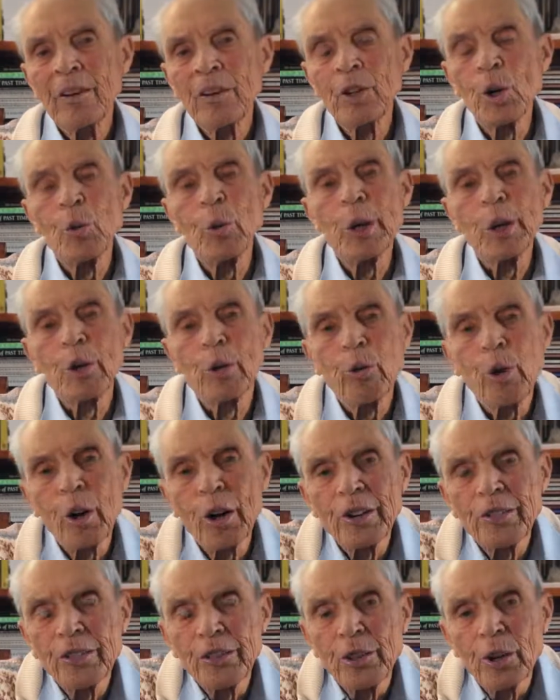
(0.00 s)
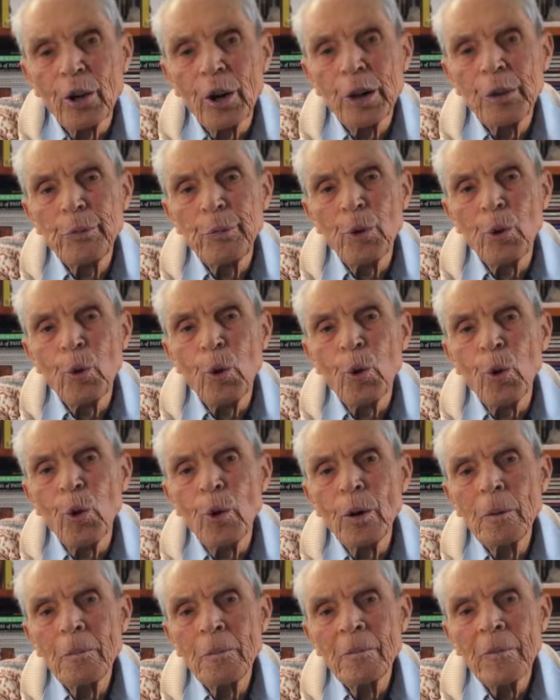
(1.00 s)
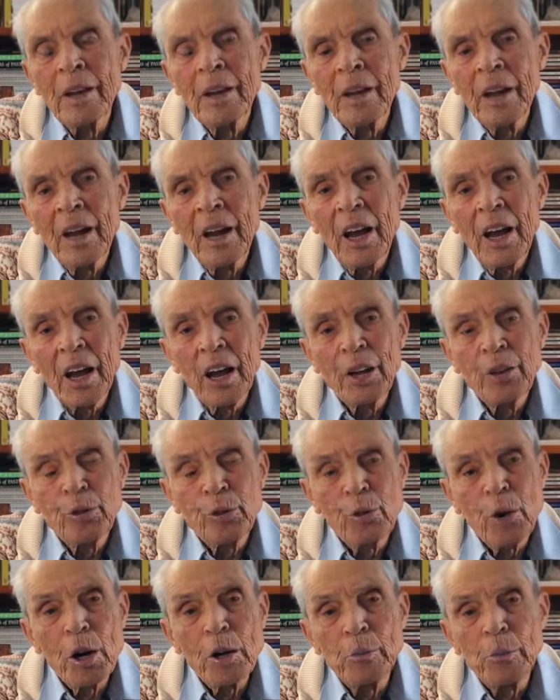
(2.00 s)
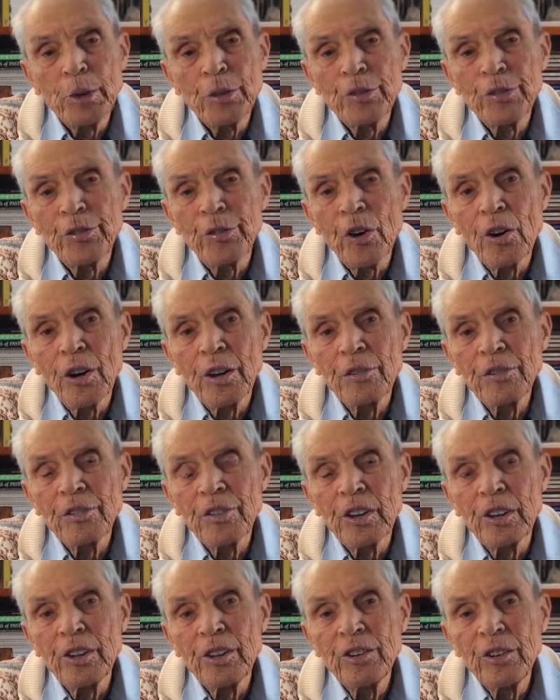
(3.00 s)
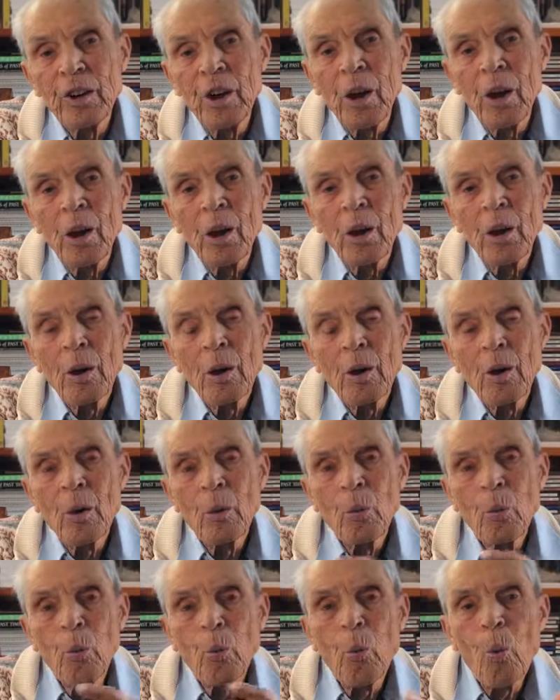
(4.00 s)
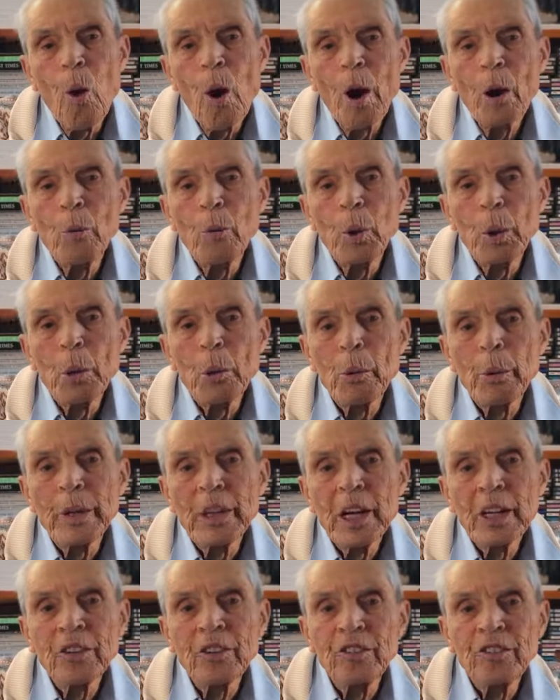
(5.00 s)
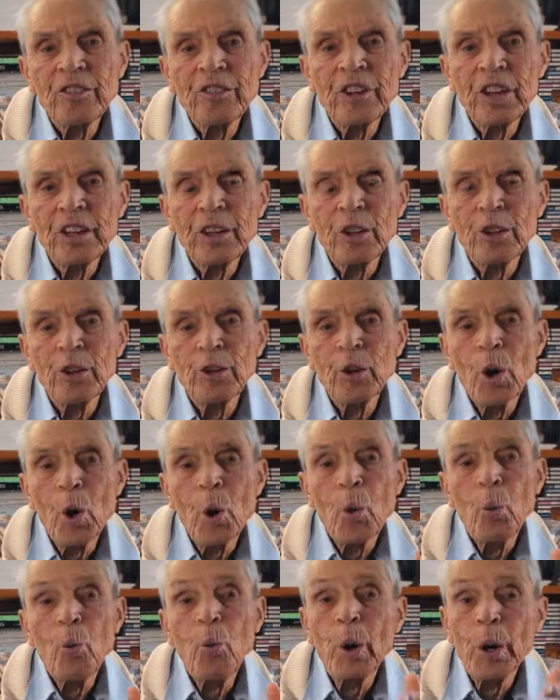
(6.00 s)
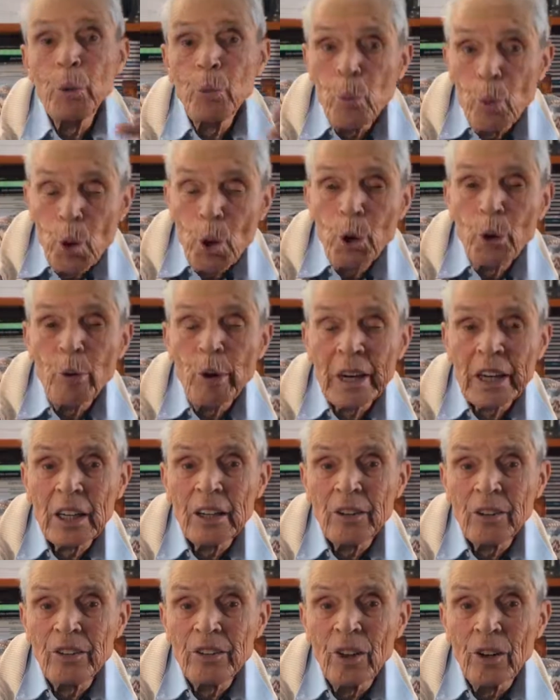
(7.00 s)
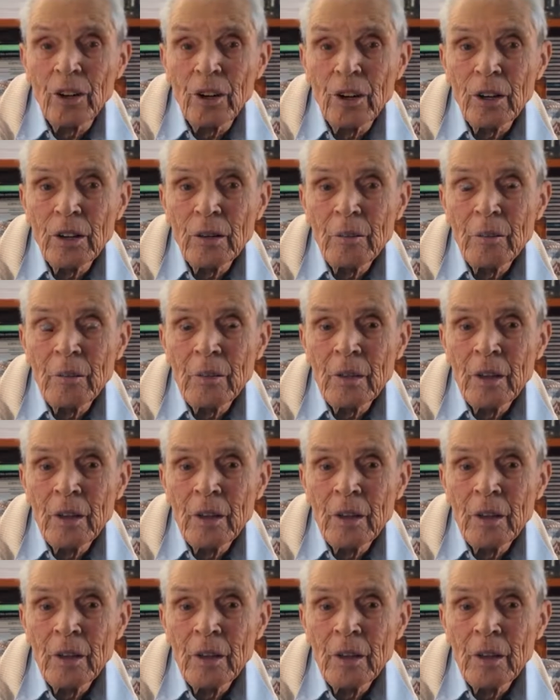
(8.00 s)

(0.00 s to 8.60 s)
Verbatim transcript: So when Christ died for all, as Romans 5 says, while we were yet sinners, we were reconciled.